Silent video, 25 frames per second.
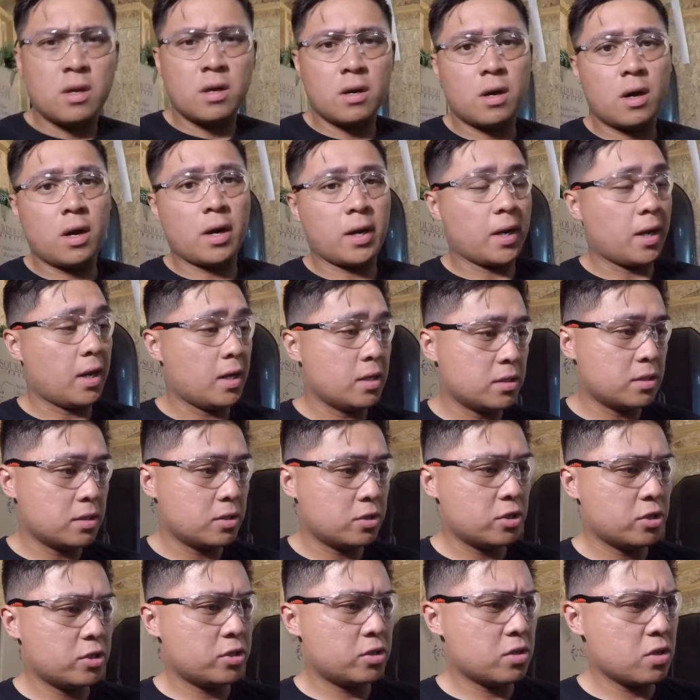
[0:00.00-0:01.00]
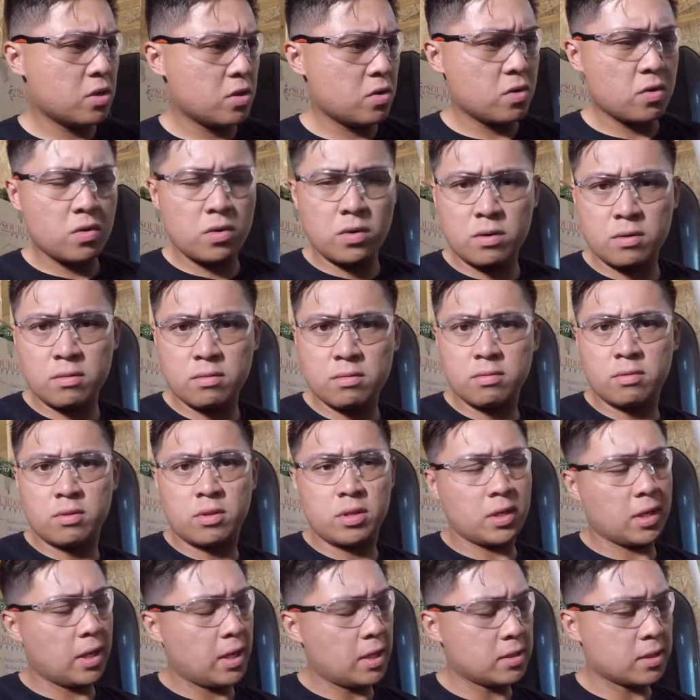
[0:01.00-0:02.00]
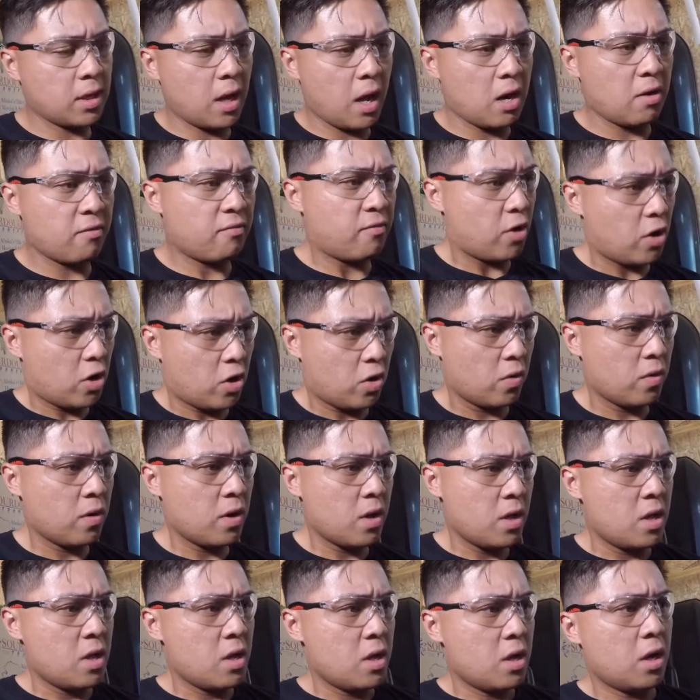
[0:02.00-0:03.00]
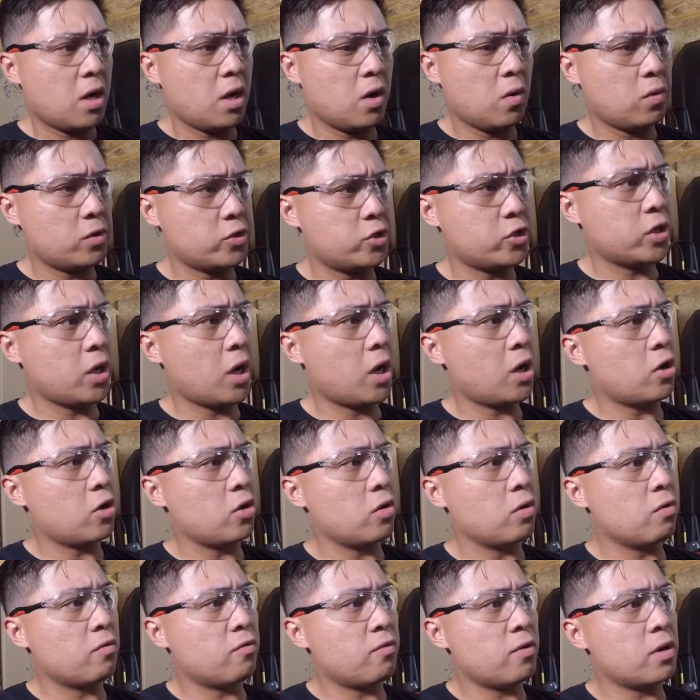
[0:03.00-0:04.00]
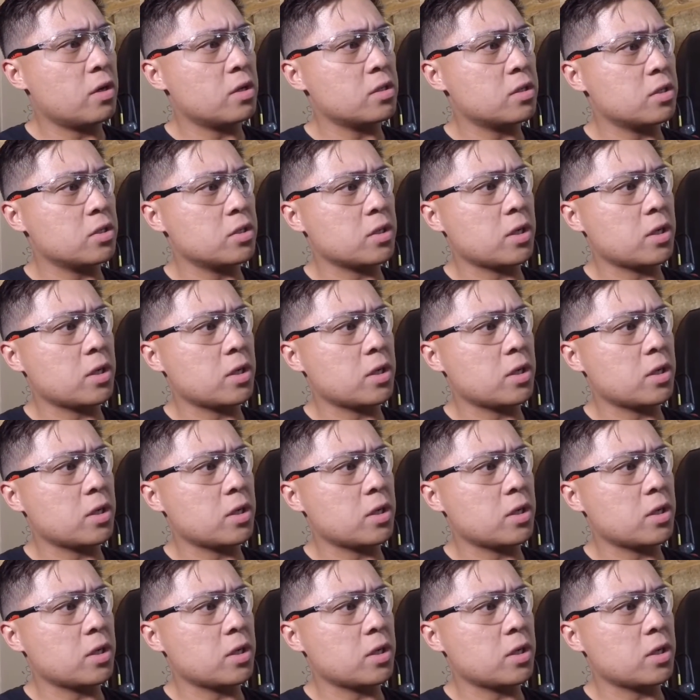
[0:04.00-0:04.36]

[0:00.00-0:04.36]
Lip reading: Alright guys, just so you guys kind of know, what you got to do first is you